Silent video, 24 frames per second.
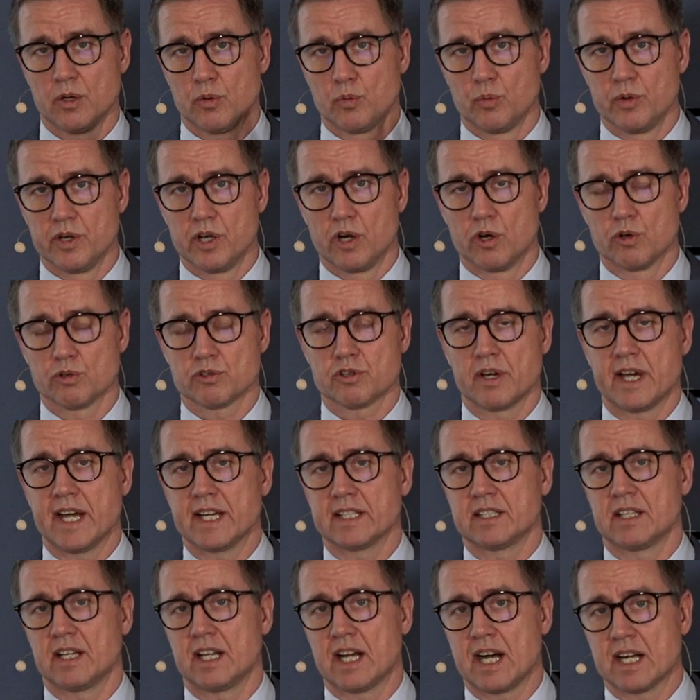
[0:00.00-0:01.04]
We also
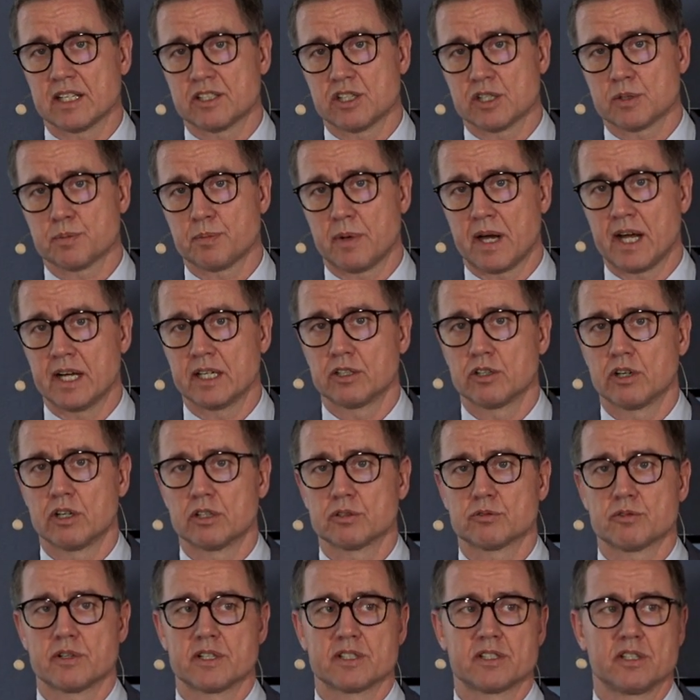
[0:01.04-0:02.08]
had the largest spine
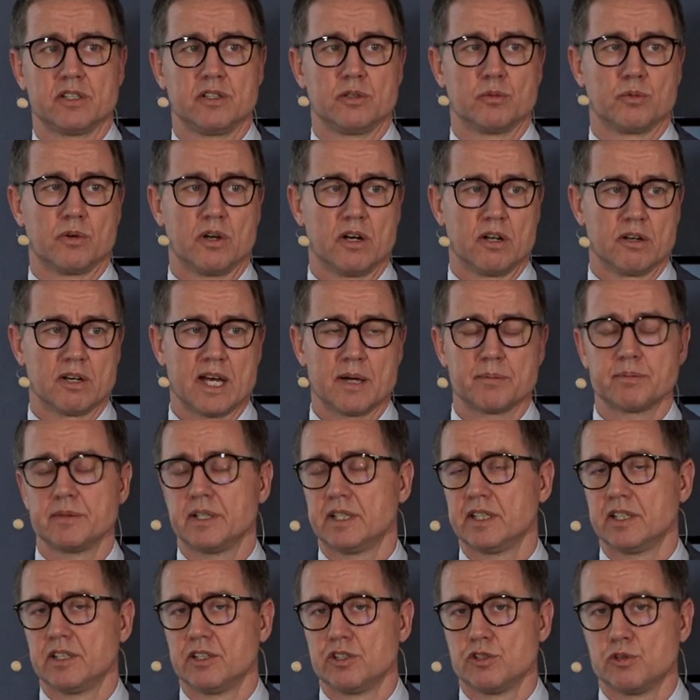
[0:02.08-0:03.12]
congress in the world
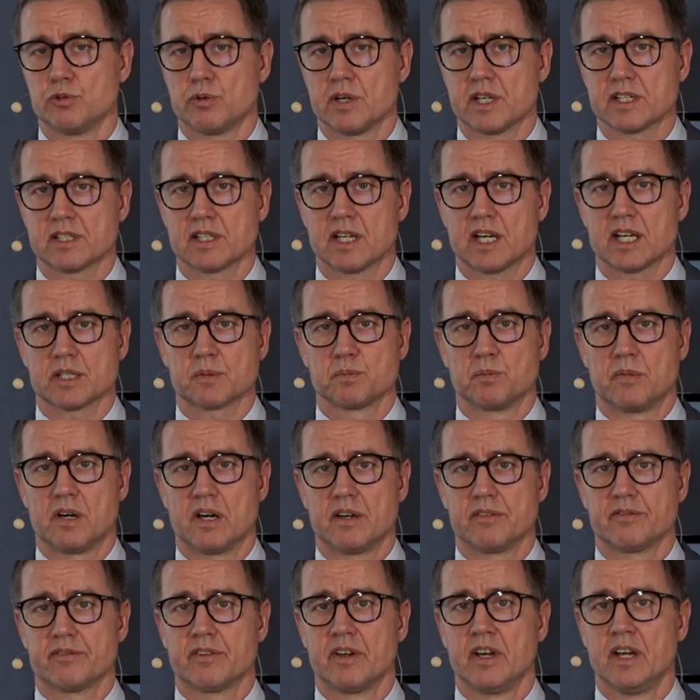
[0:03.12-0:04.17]
happening in the US last
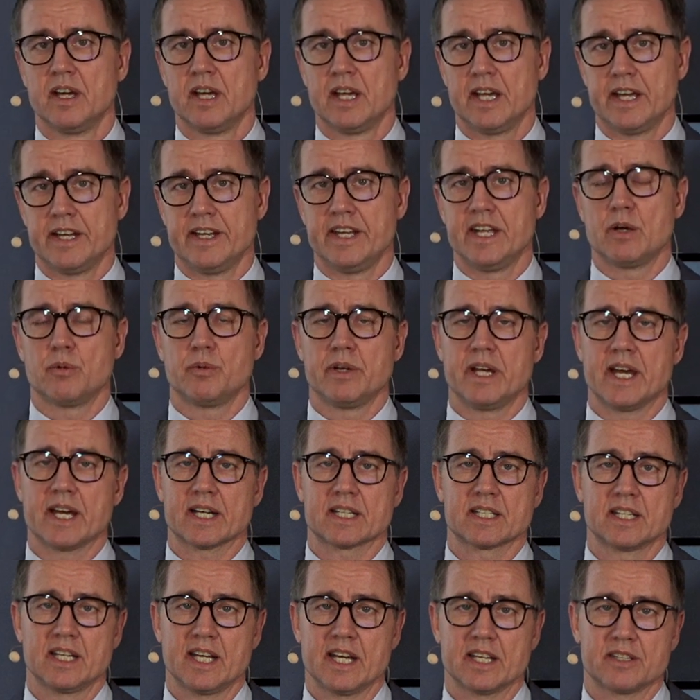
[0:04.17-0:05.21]
month. And here we
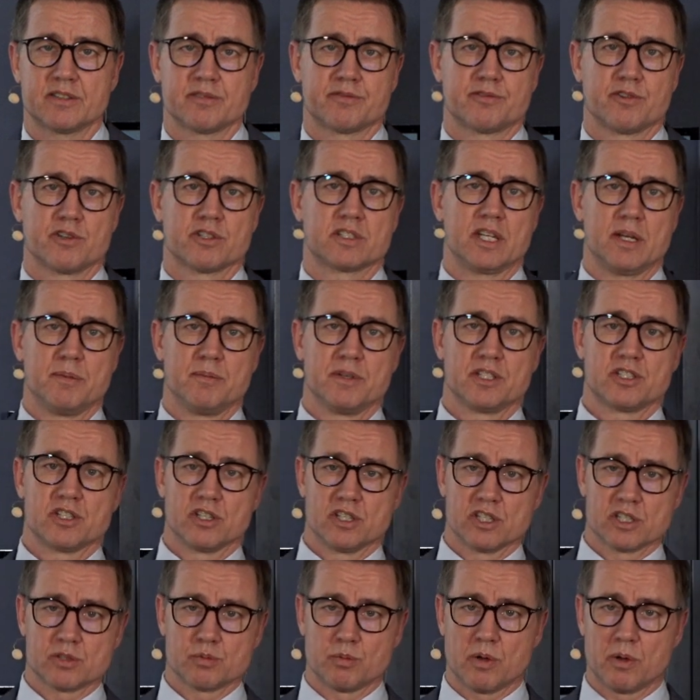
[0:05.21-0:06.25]
actually had the first
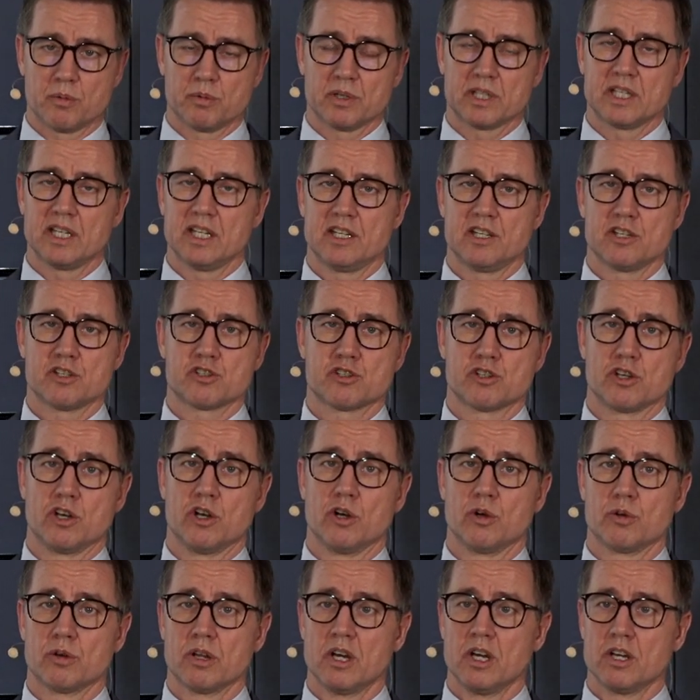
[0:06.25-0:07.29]
images where we clearly
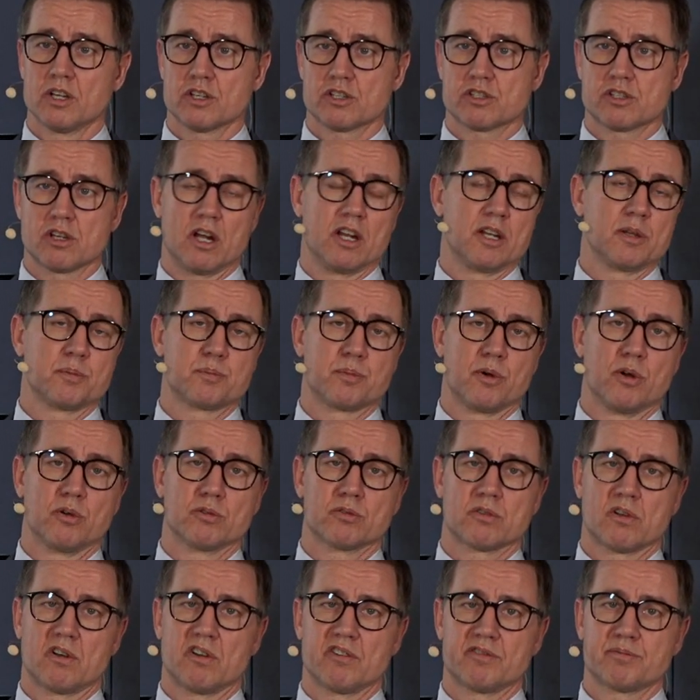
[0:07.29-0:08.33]
showed solid bone
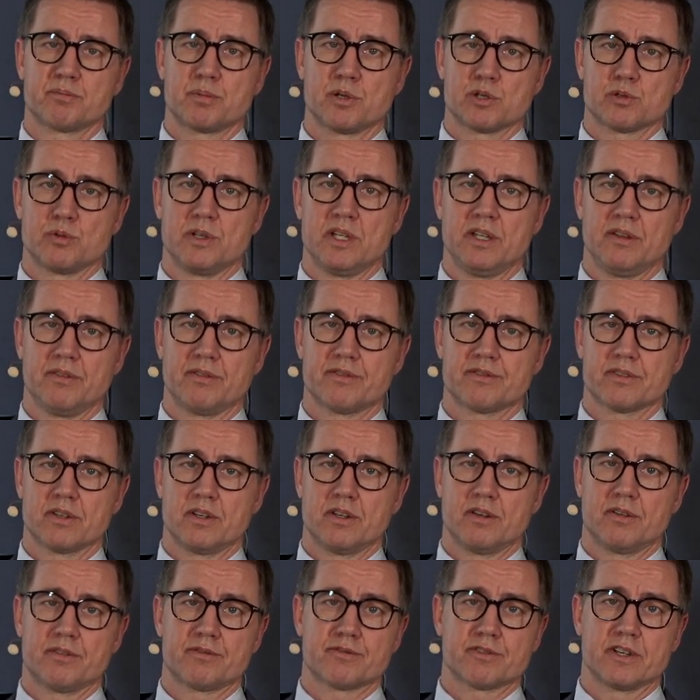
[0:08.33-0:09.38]
growth between
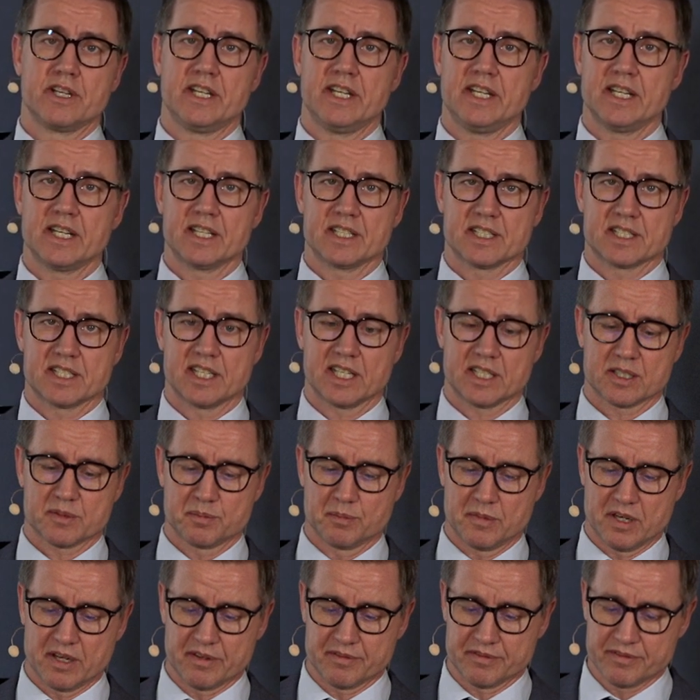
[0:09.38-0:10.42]
3 and 6
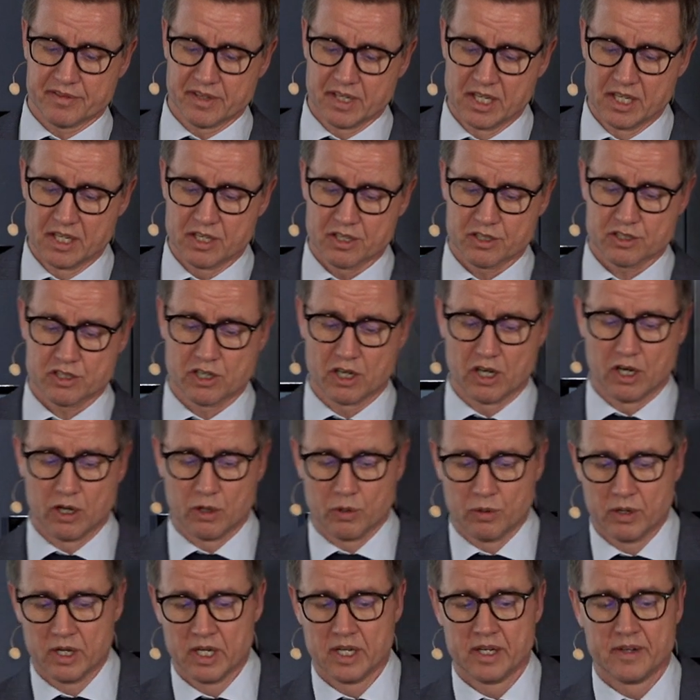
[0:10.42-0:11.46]
months.
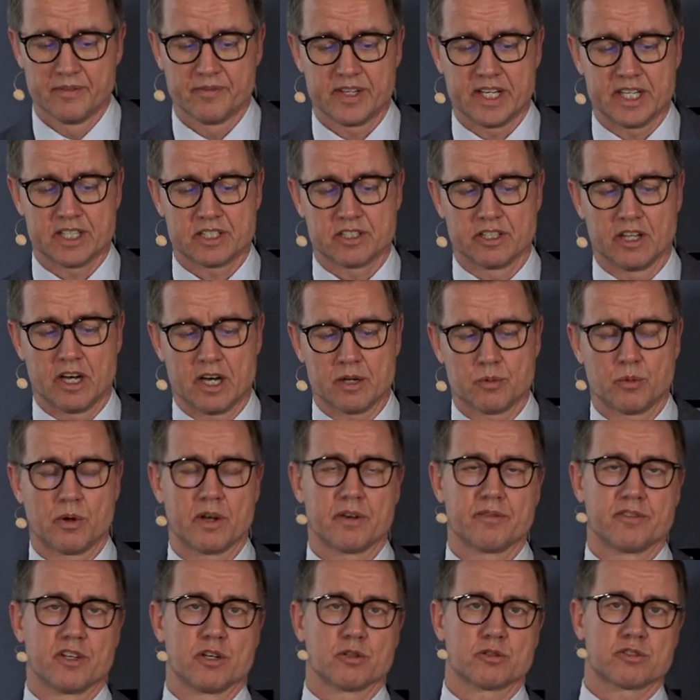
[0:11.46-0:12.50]
So it's not one
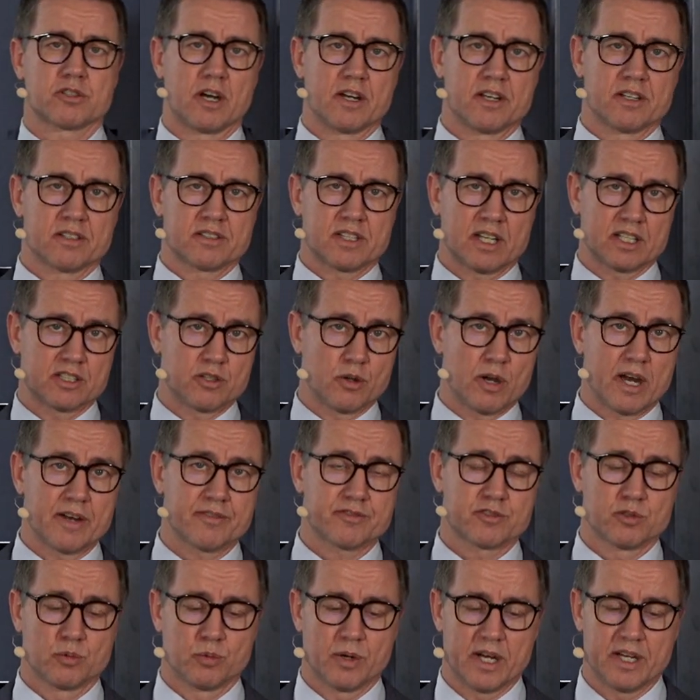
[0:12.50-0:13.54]
of those studies that you have
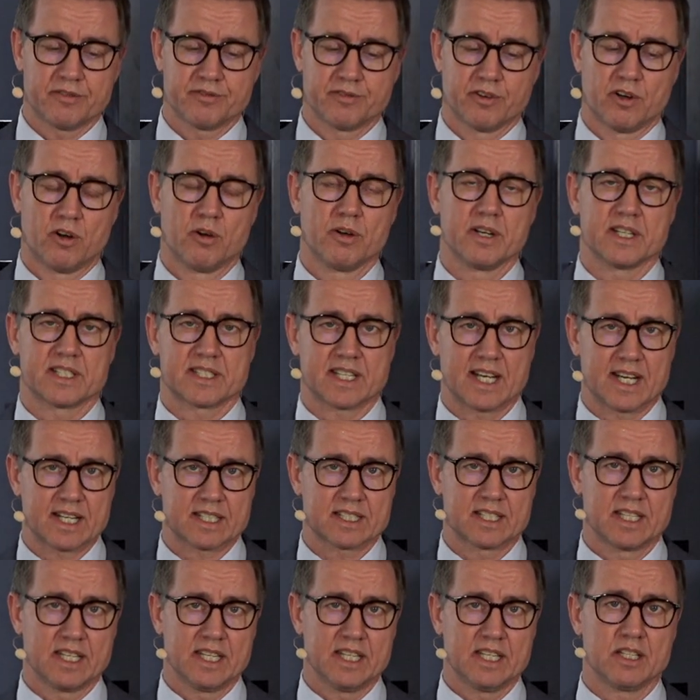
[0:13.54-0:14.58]
to wait for. It's
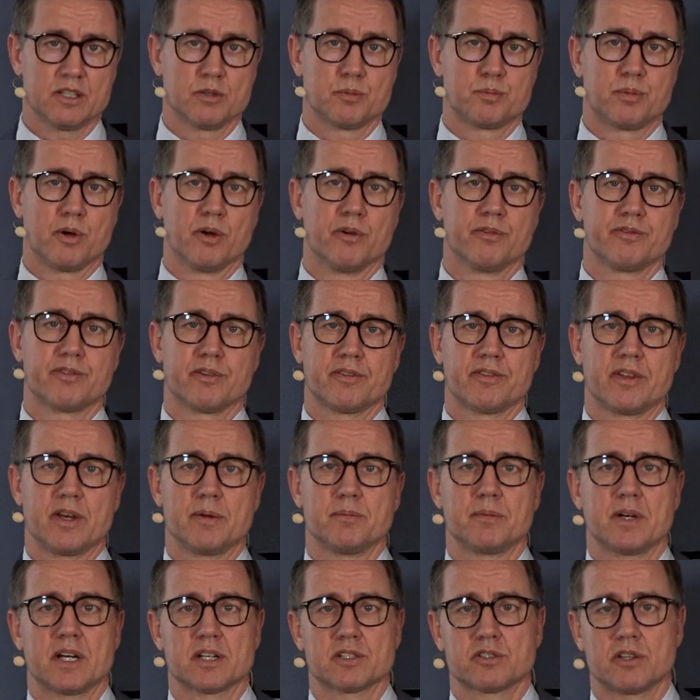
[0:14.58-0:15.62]
actually, both of
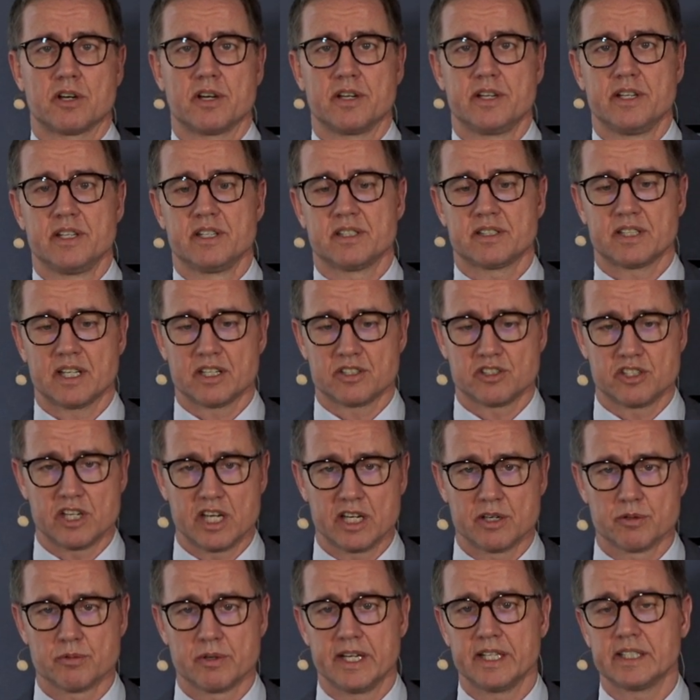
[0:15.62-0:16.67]
them are studies that
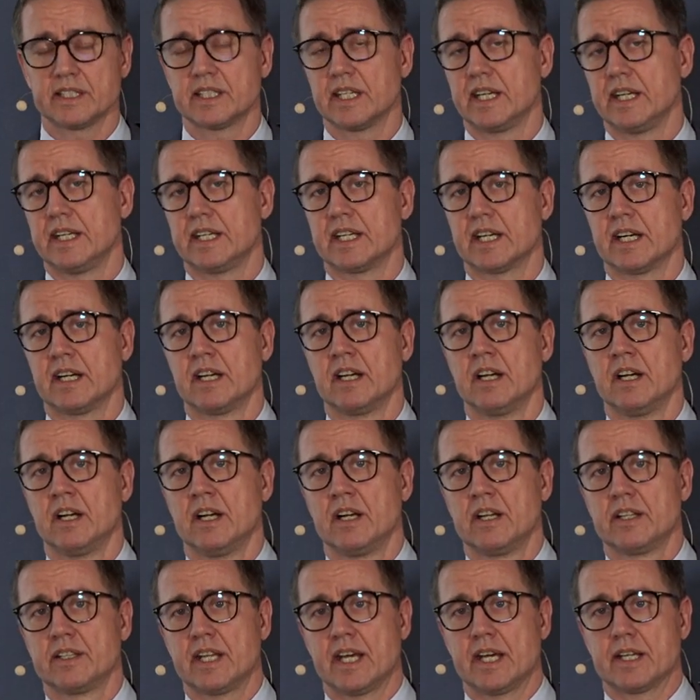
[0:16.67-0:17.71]
generate data
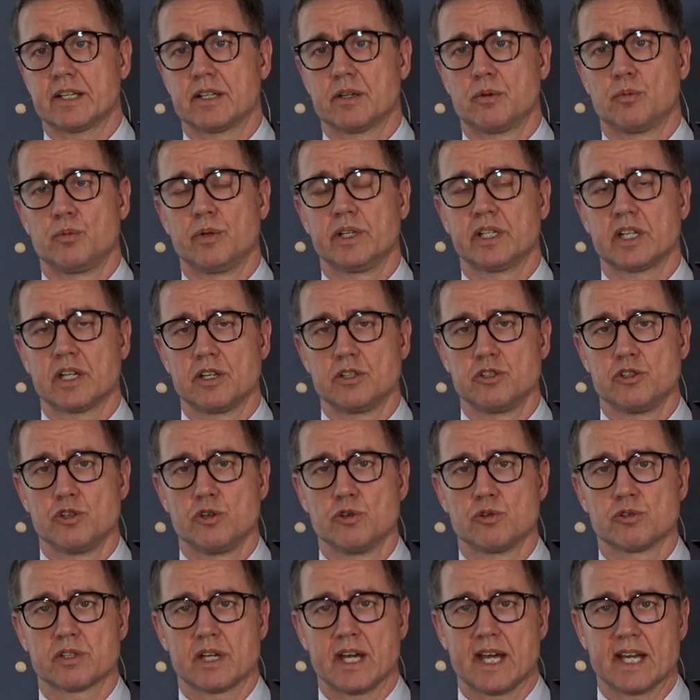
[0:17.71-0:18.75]
that we can
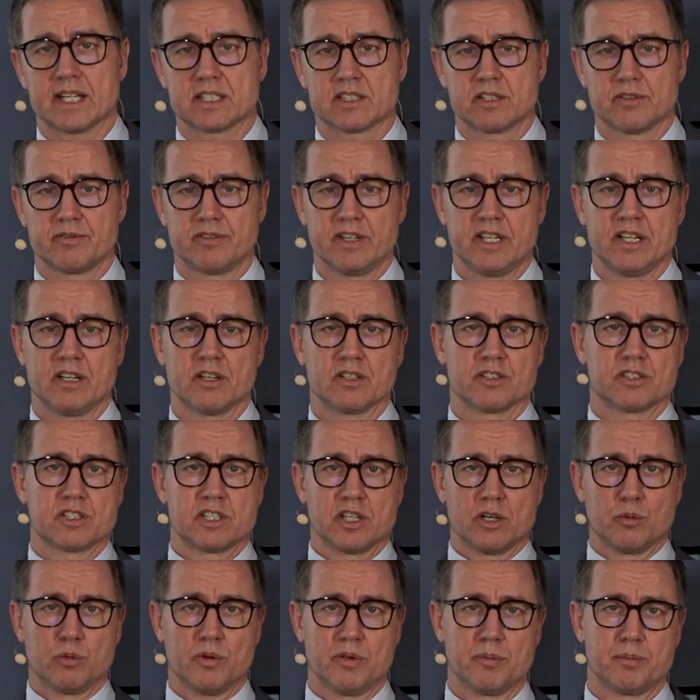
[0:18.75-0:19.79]
use actively
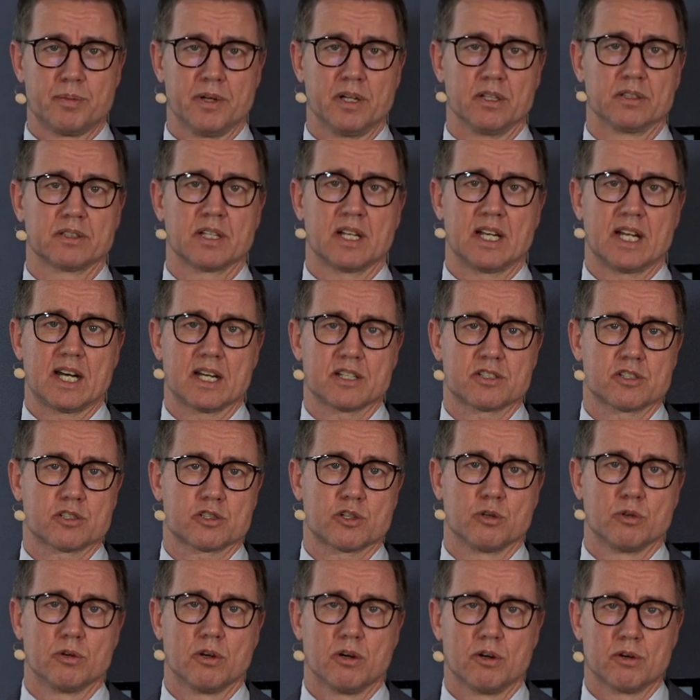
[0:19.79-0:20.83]
until we build a larger
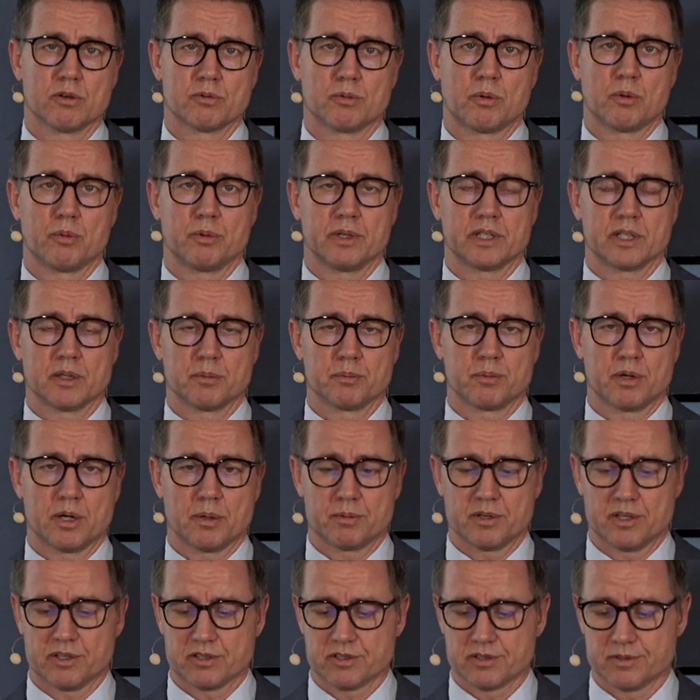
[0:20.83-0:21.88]
cohort where we can
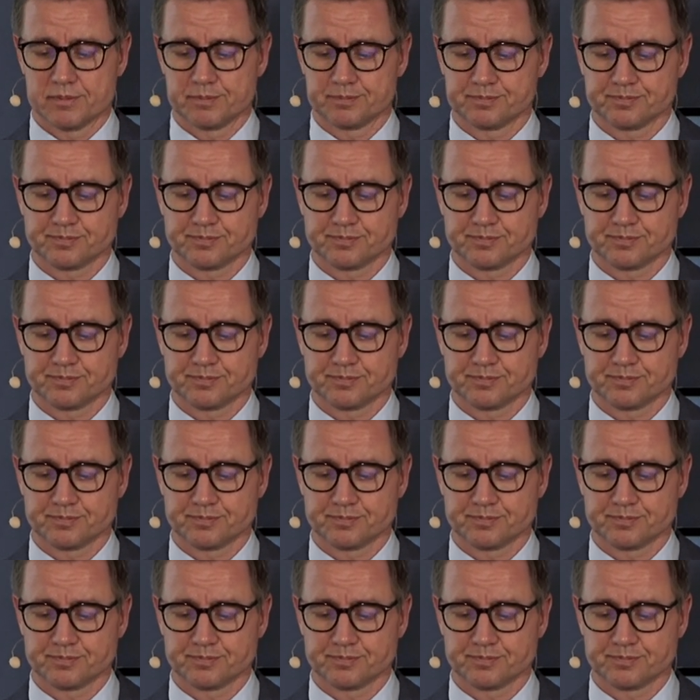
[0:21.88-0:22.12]
publish.